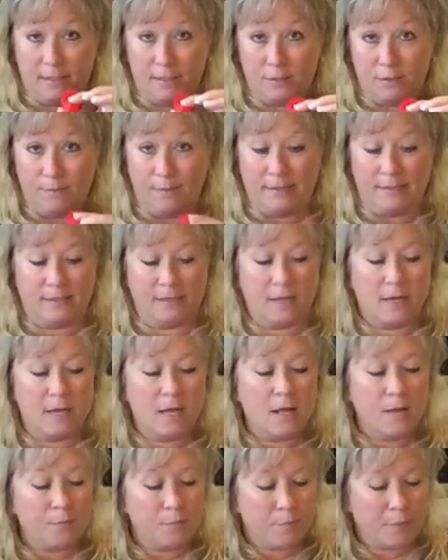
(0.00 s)
These are amazing.
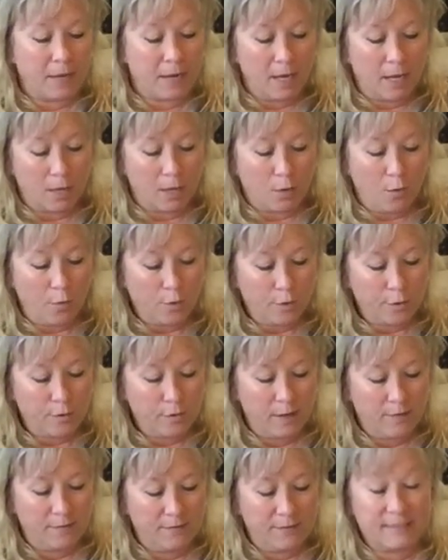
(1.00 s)
But a quarter
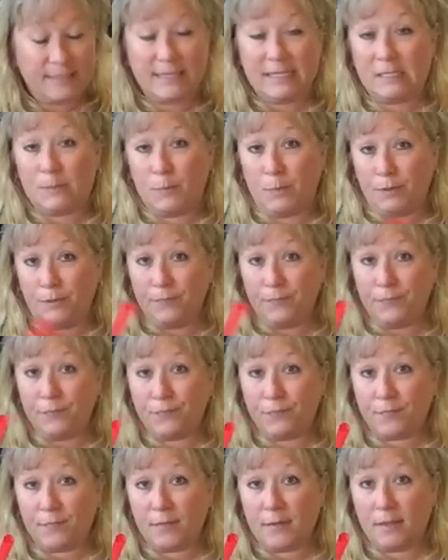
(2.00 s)
of a teaspoon,
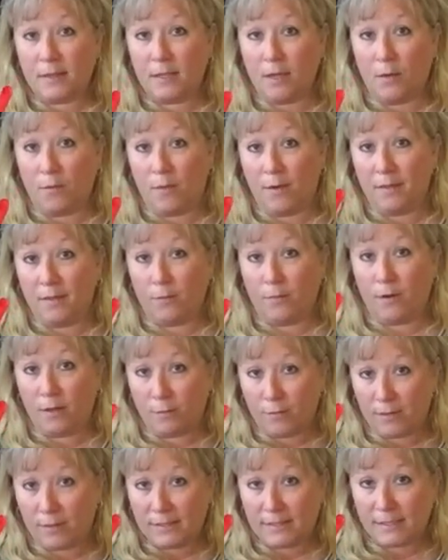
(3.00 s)
the one that one of
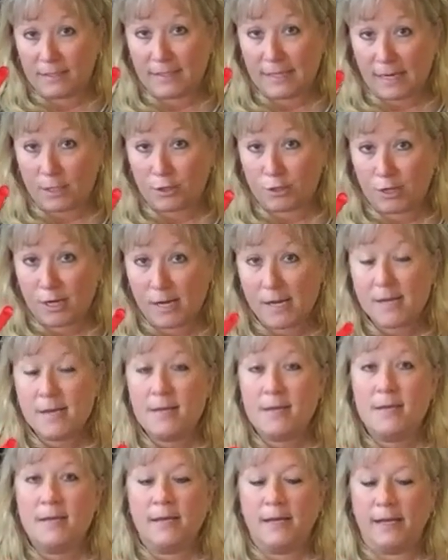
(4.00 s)
the ones that's extra,
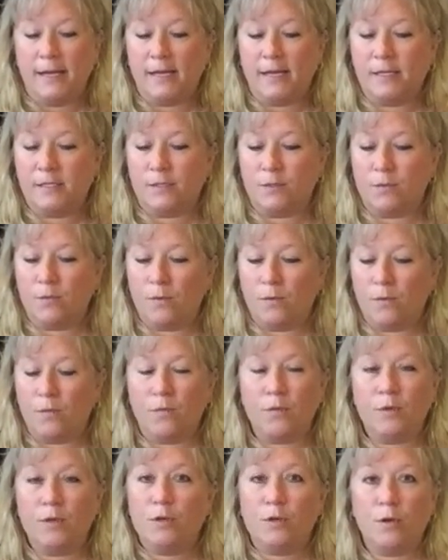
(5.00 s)
is
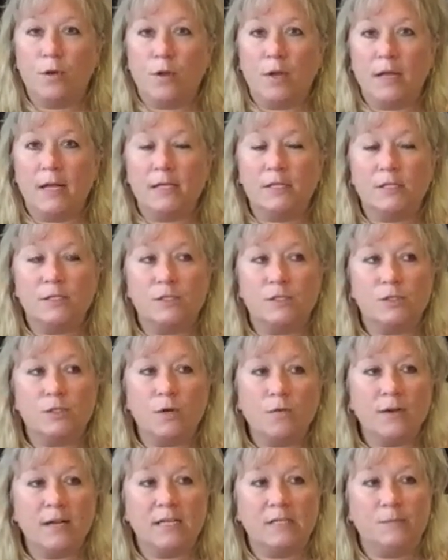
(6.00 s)
is
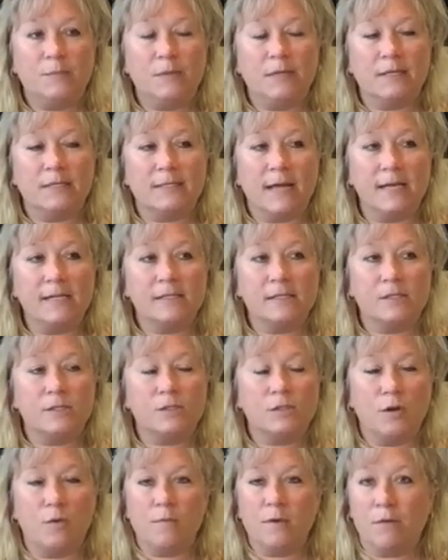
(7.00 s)
so nice because that is in
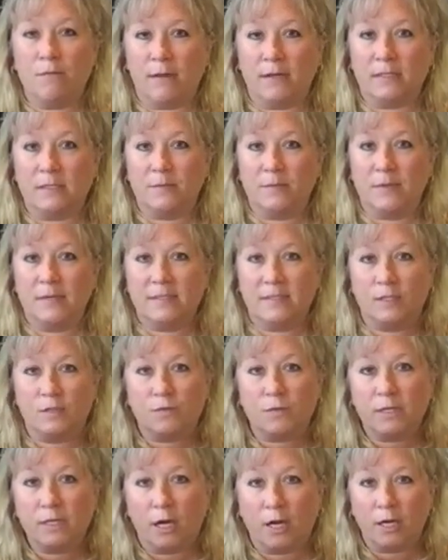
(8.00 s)
so many recipes and
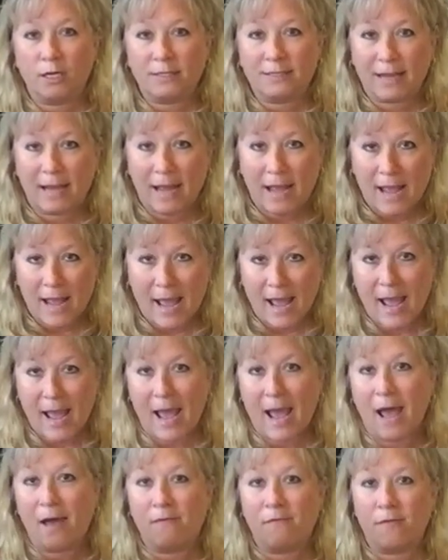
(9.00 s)
it's really hard to get
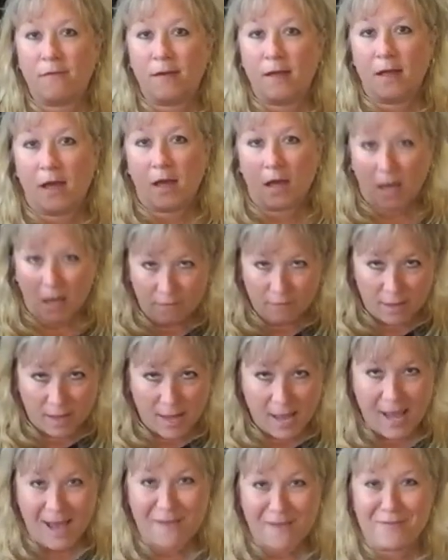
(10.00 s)
half of a
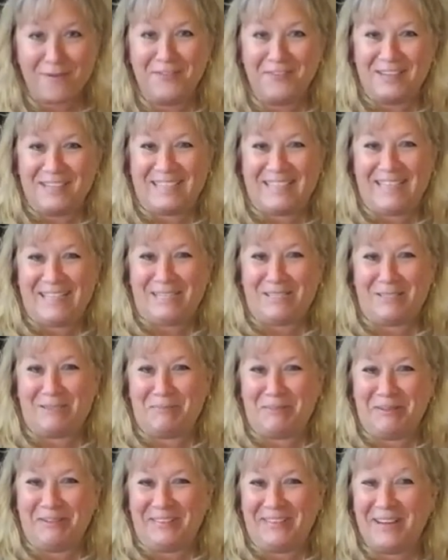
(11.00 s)
half of a
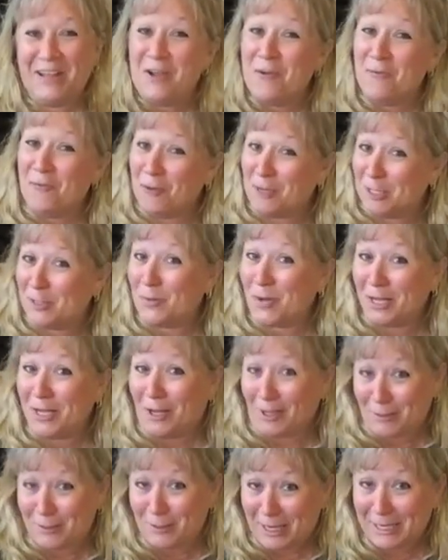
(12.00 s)
teaspoon, which is what
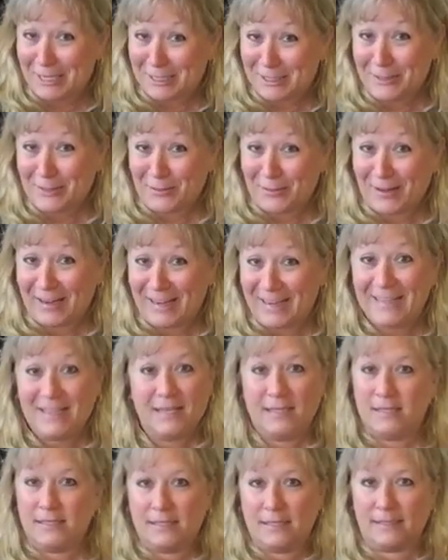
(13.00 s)
y'all try to do, right?
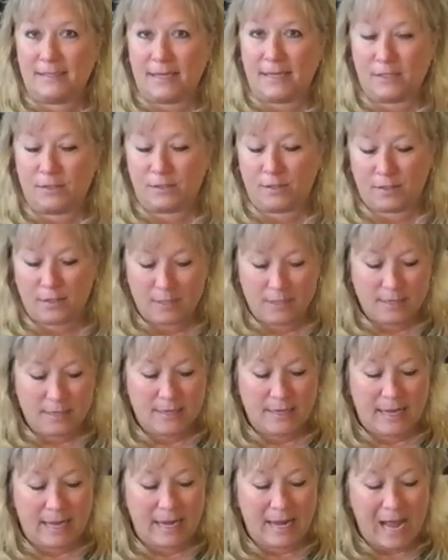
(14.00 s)
Disaster.
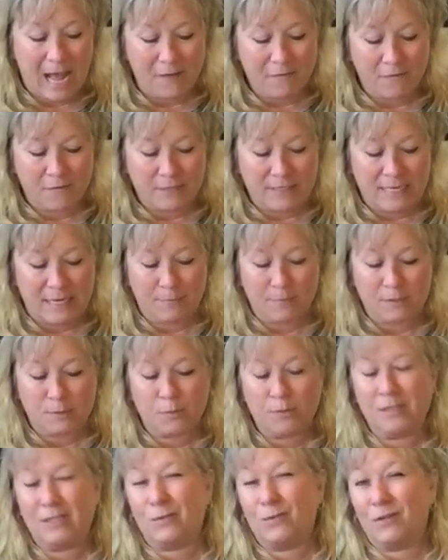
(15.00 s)
And a half of a
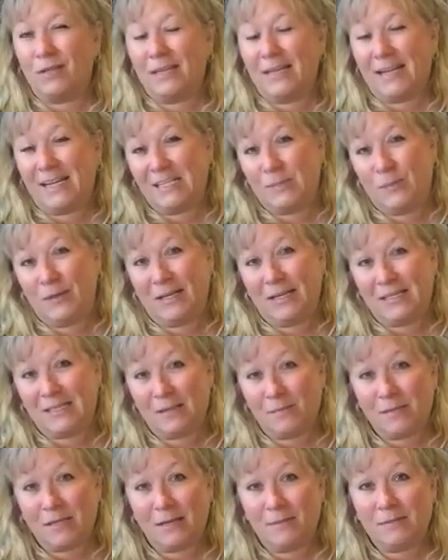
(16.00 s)
tablespoon is really nice because
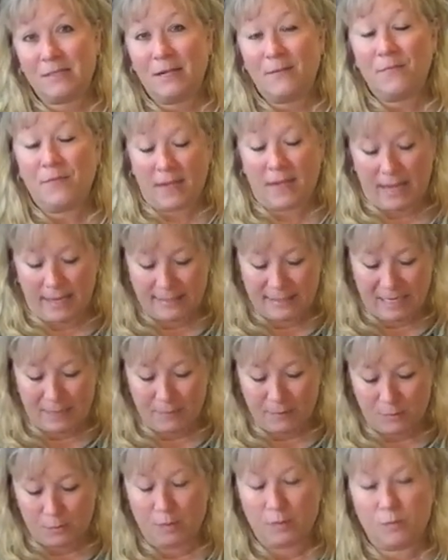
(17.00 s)
sometimes a
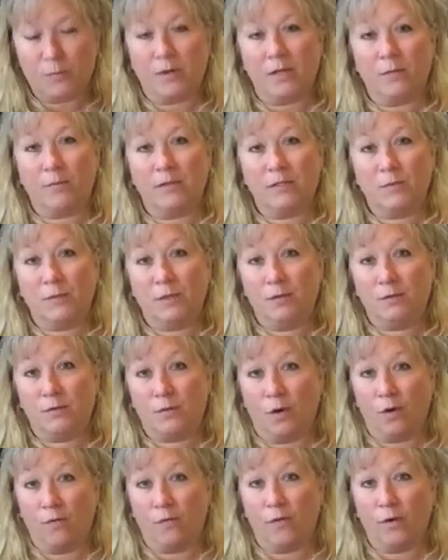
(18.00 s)
tablespoon is one of the ones we
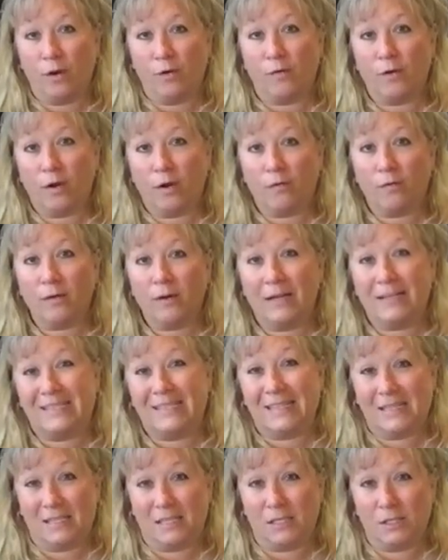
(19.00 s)
use over and over and over and it's
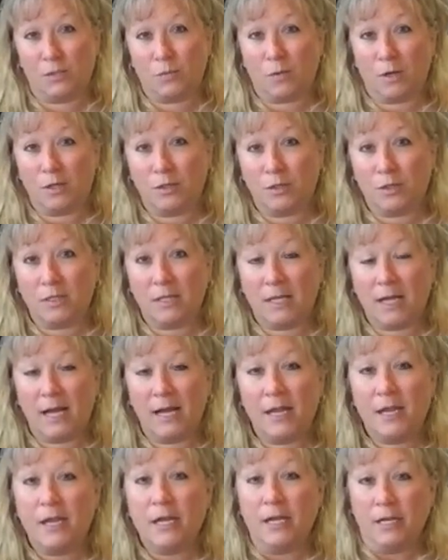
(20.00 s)
in the dishwasher a
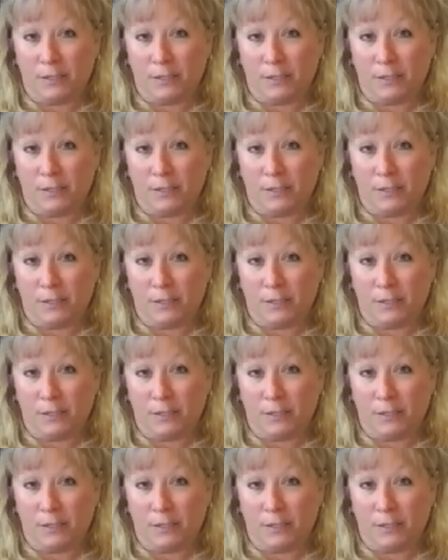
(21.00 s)
lot.